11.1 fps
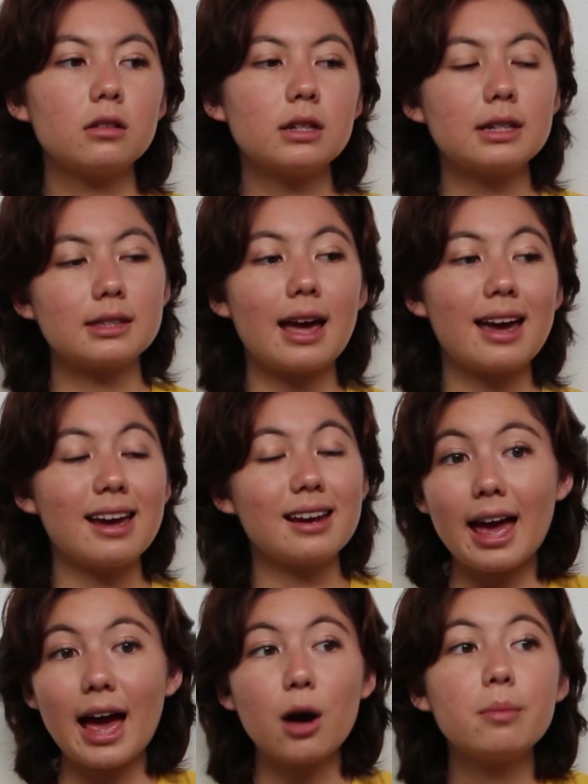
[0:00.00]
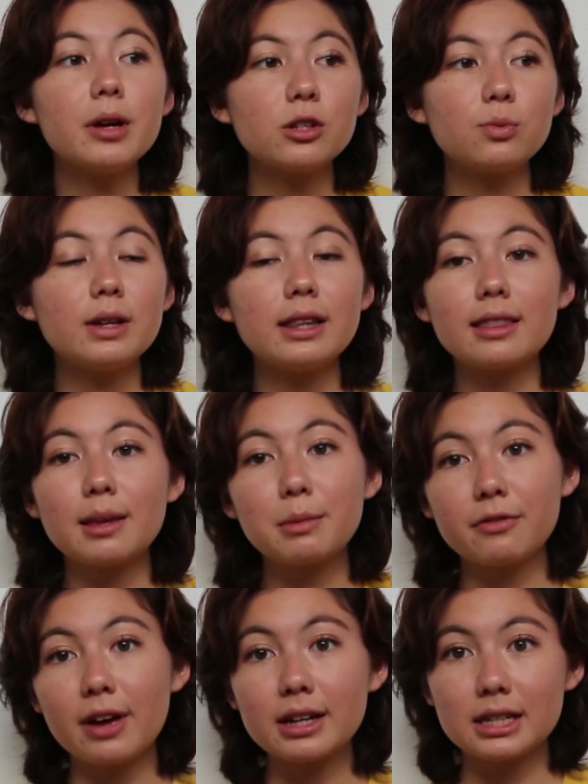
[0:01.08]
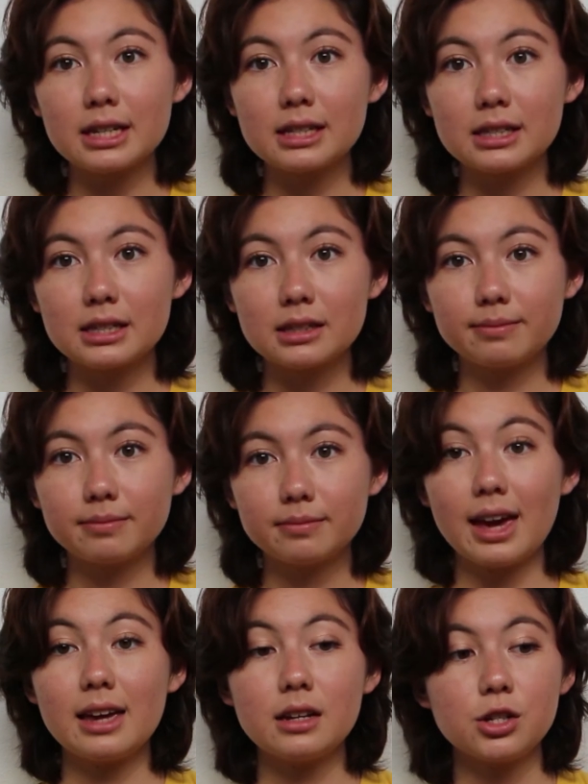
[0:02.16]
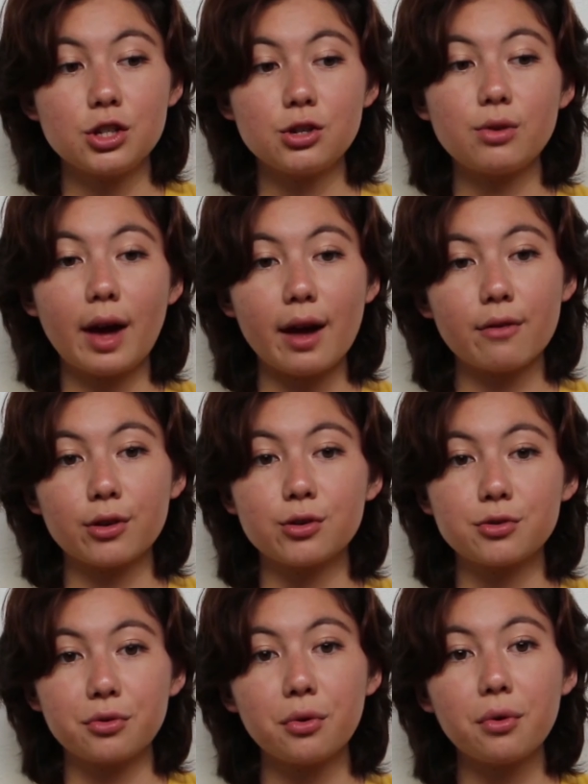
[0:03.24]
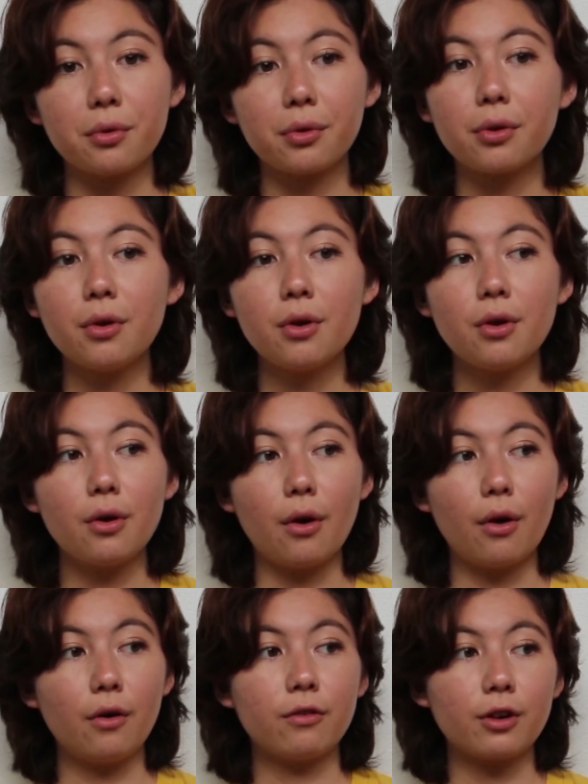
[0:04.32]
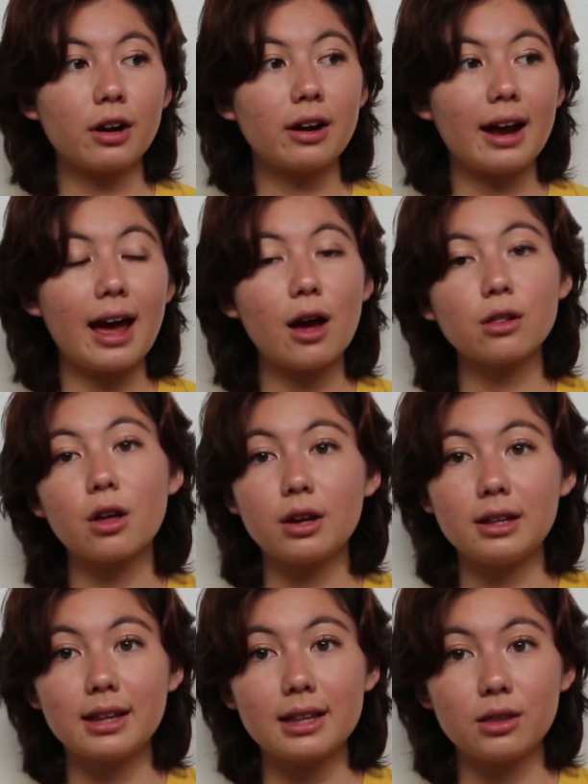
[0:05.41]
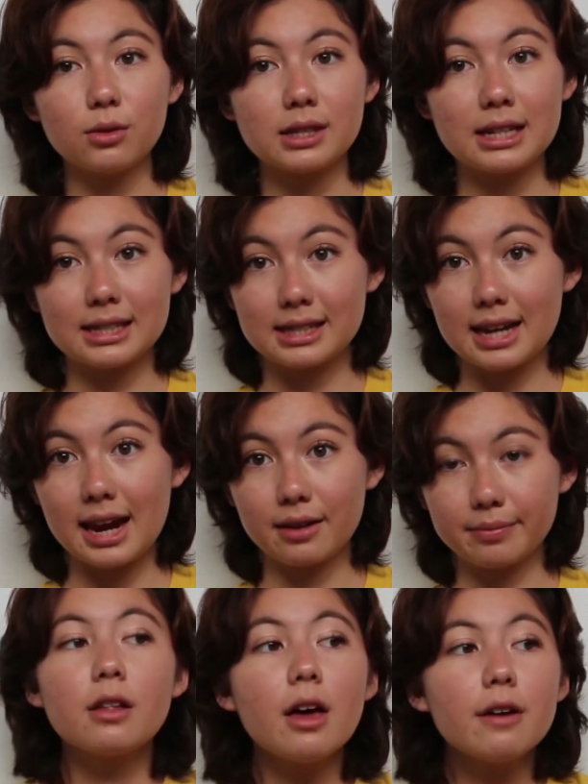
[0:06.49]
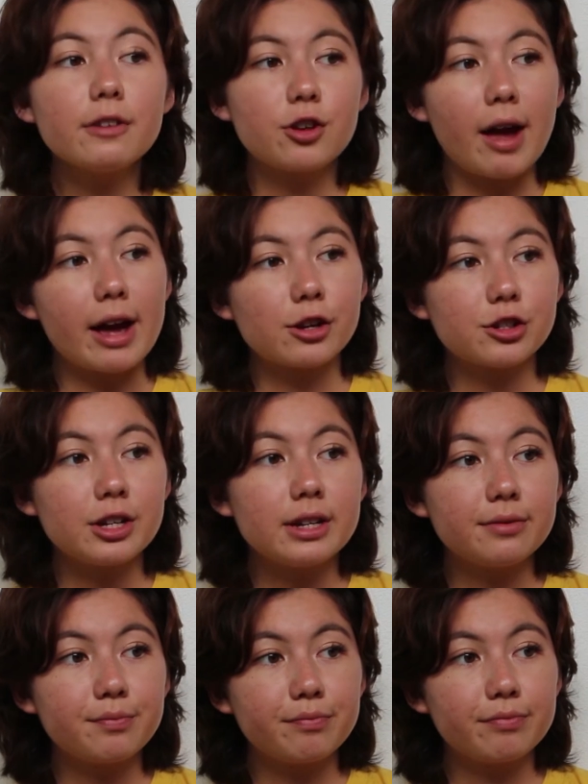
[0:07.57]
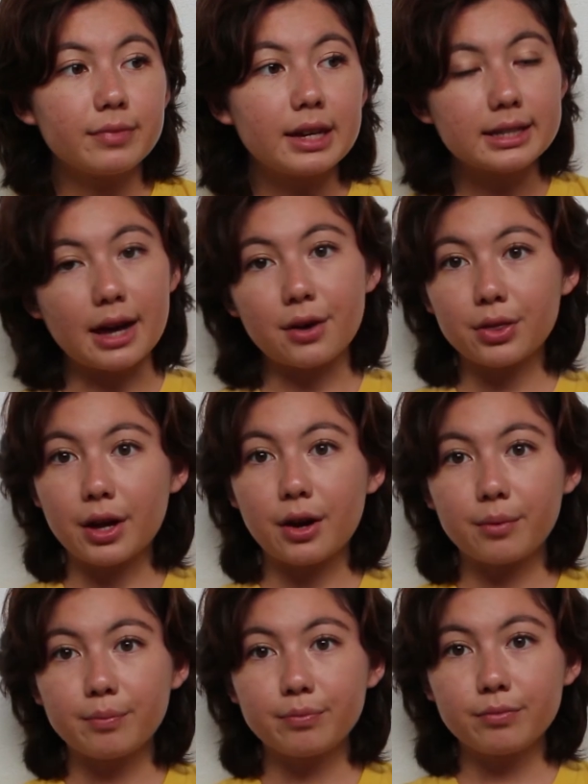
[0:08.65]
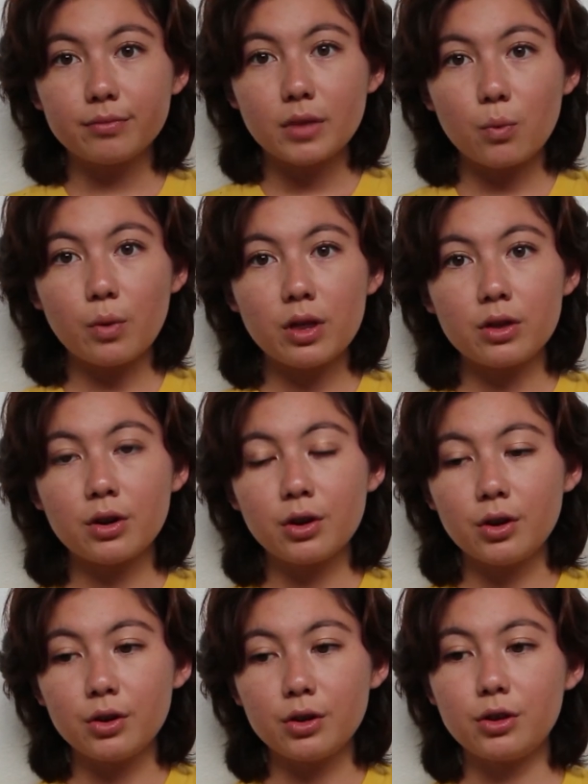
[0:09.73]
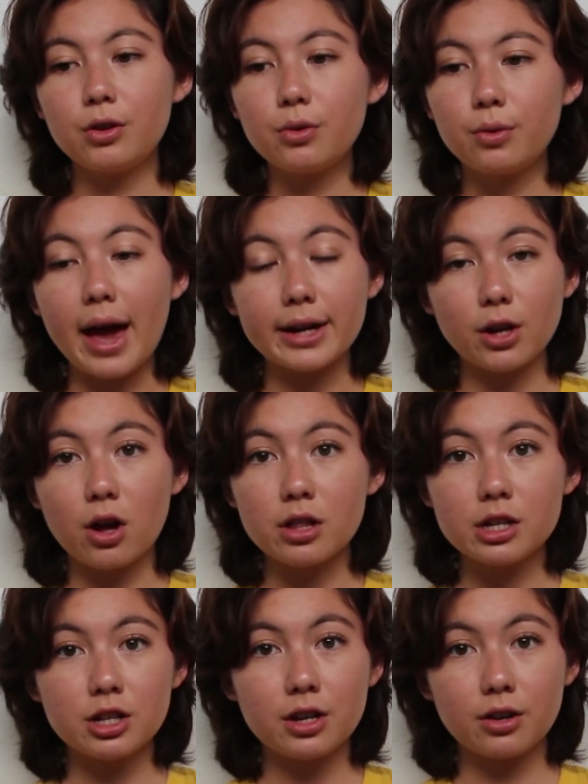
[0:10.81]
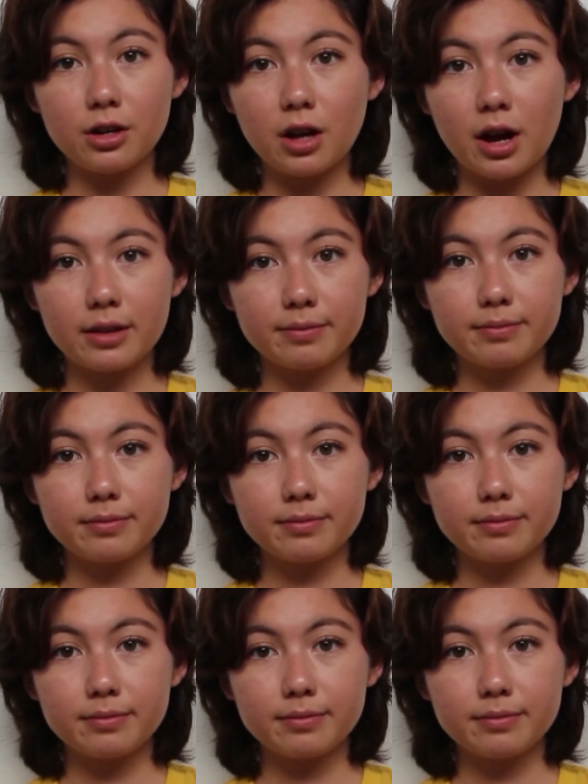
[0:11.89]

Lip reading: to decide how much we let them affect us. And you have control over how long you let those things stay. The law of attraction is out there, whether you acknowledge it or not.